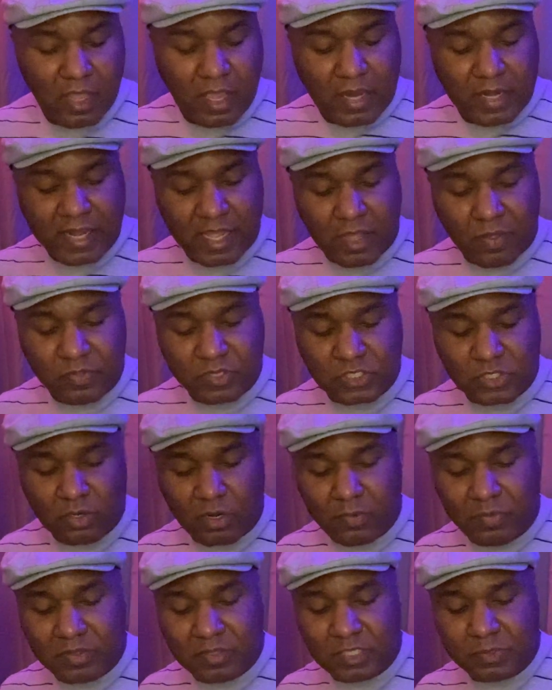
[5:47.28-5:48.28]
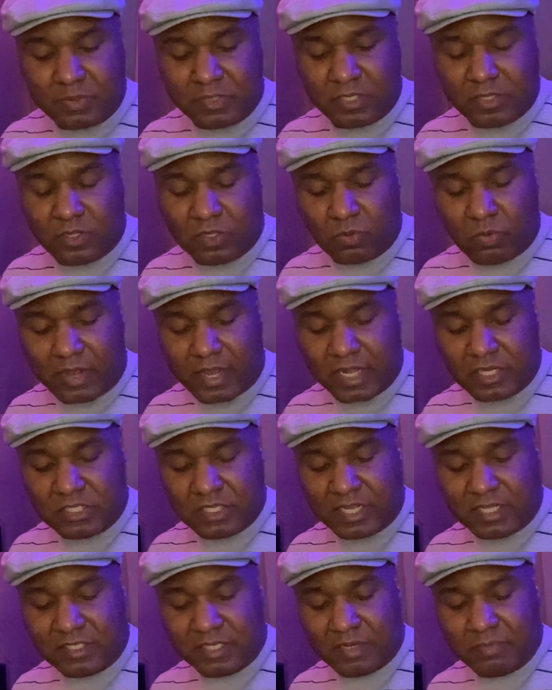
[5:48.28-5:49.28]
Now, the story with this particular watch,
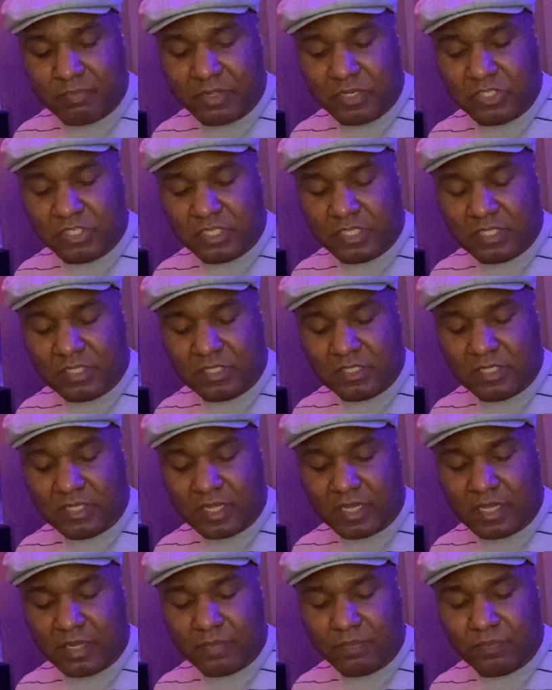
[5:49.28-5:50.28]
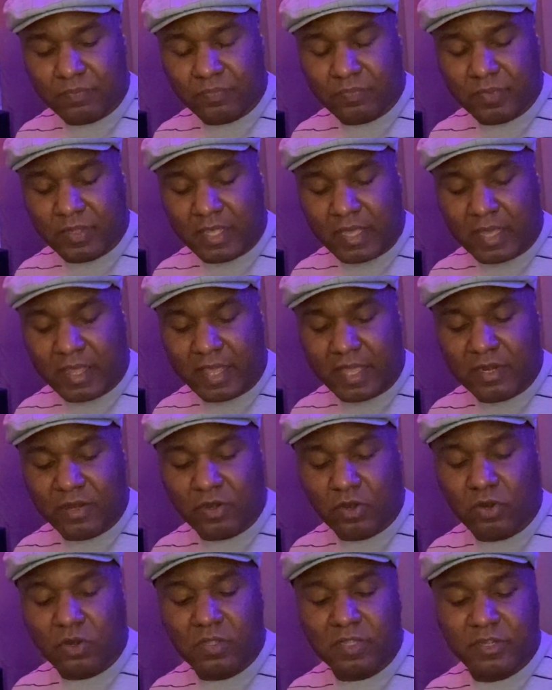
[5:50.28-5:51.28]
as I'd mentioned in an
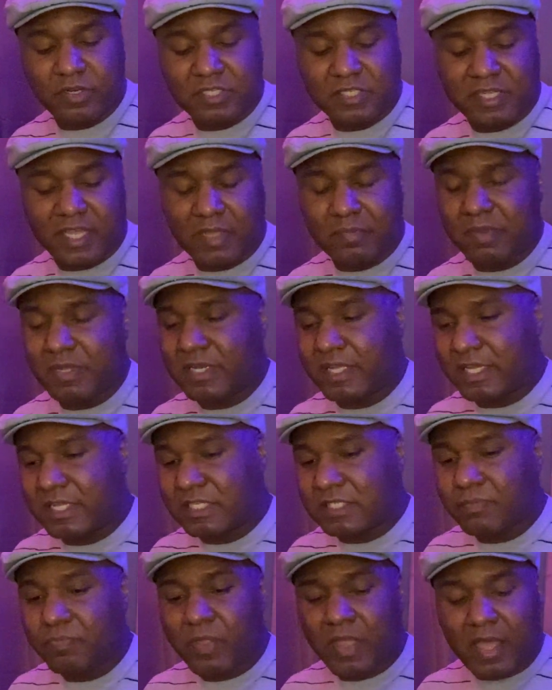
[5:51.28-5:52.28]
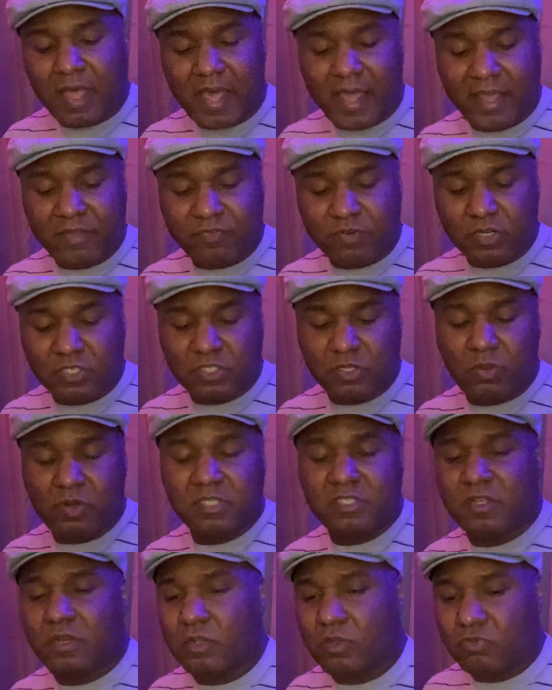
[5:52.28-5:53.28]
earlier segment, is I first
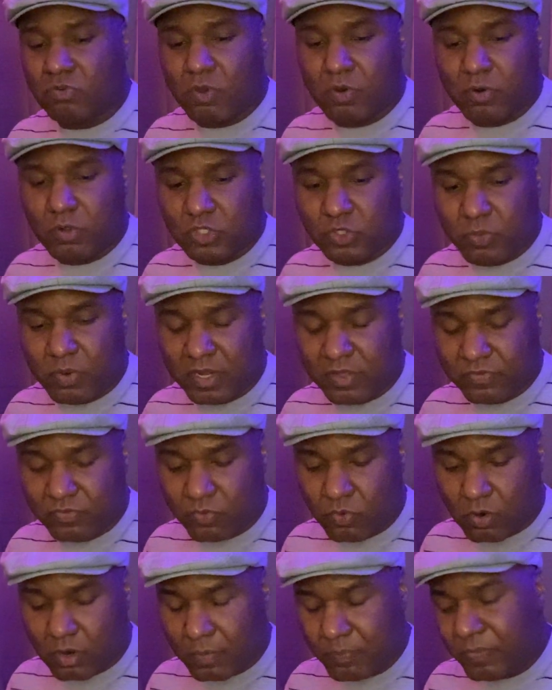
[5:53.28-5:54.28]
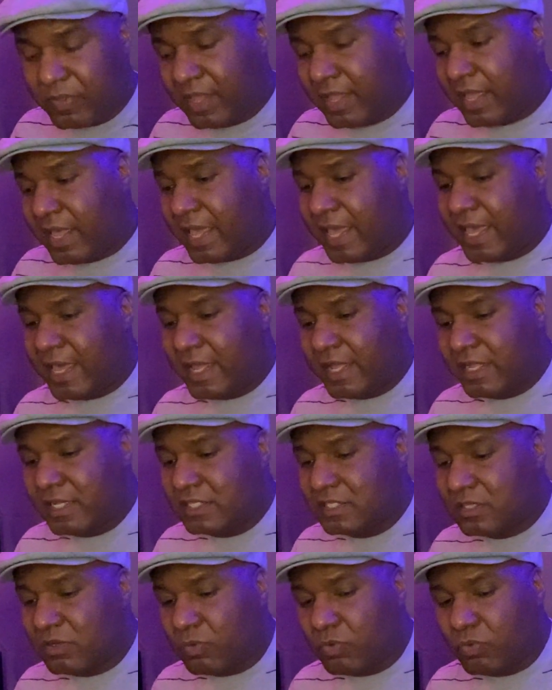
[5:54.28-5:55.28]
noticed it on Chrono 24.
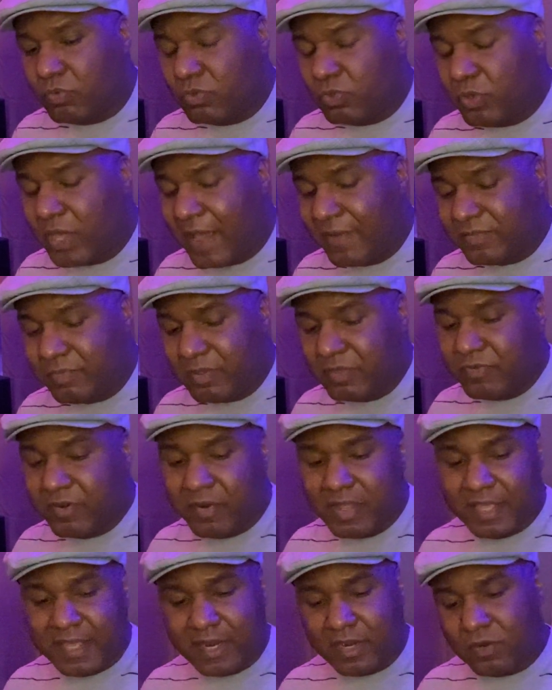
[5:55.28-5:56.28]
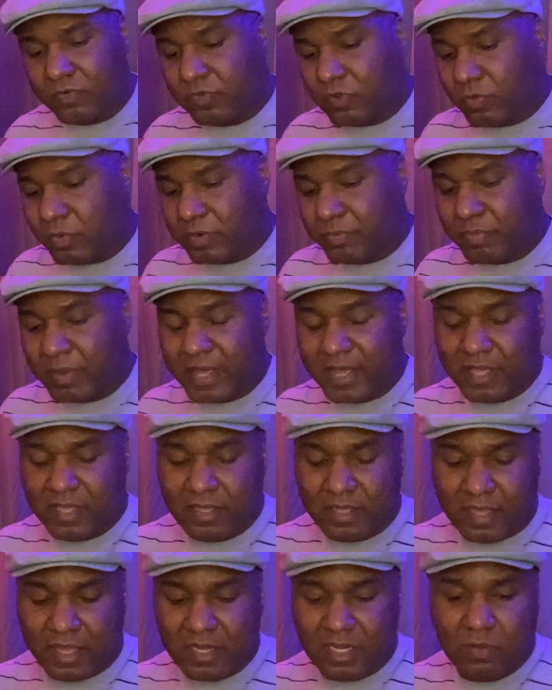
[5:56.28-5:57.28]
And you have to be very careful when
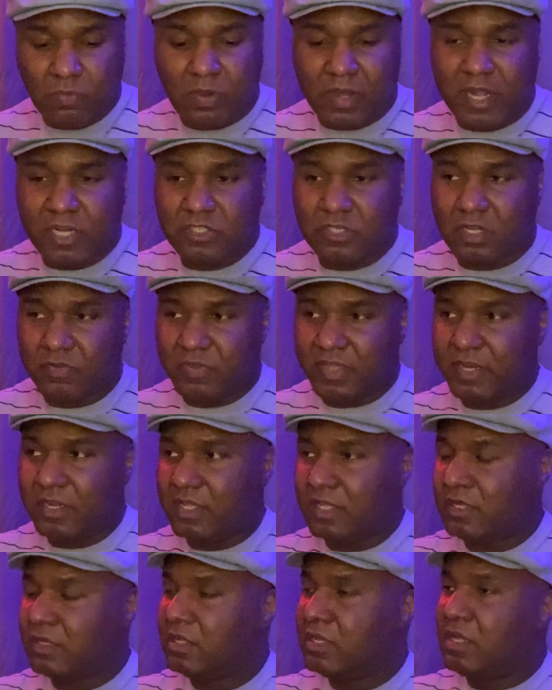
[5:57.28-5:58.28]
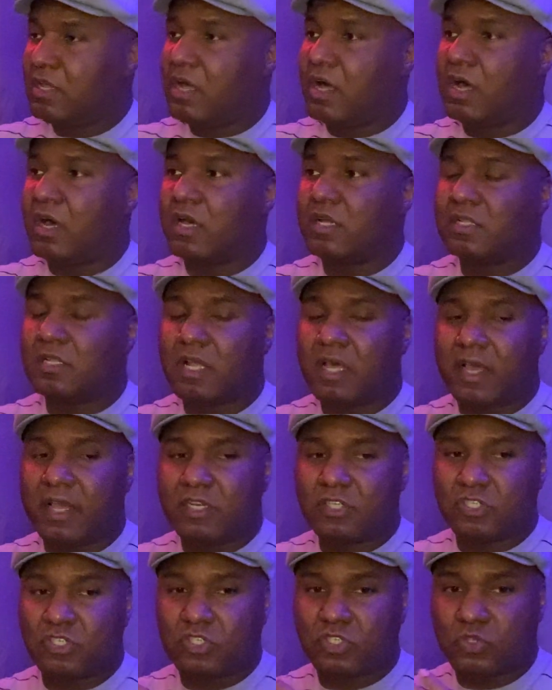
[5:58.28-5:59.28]
buying any watch off any online
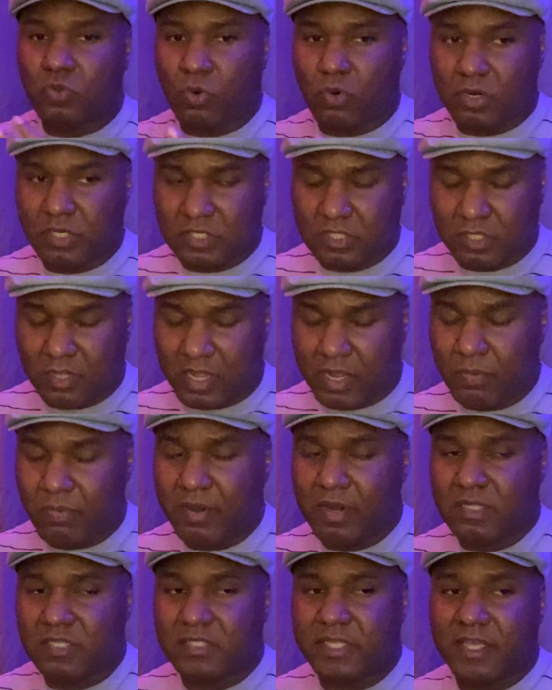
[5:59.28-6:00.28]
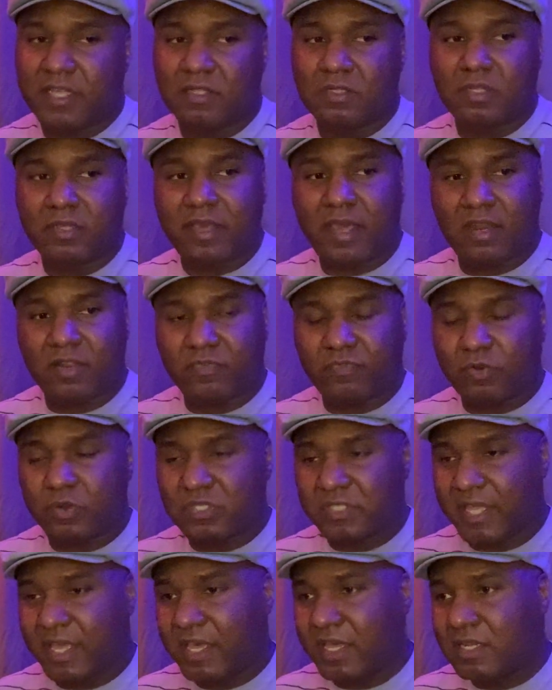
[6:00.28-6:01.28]
source. Now, I wanted to take a look at it
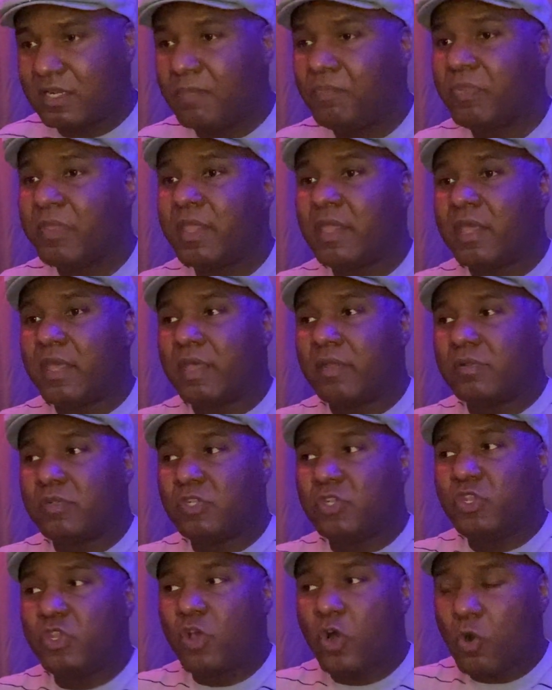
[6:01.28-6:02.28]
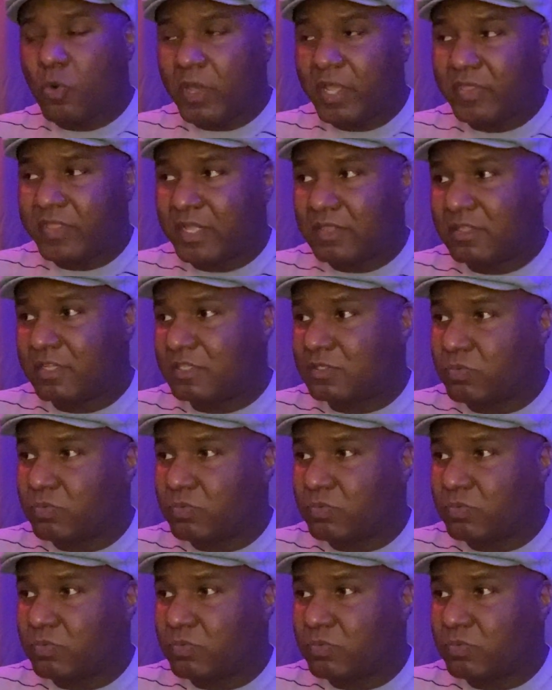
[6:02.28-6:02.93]
firsthand, knowing that this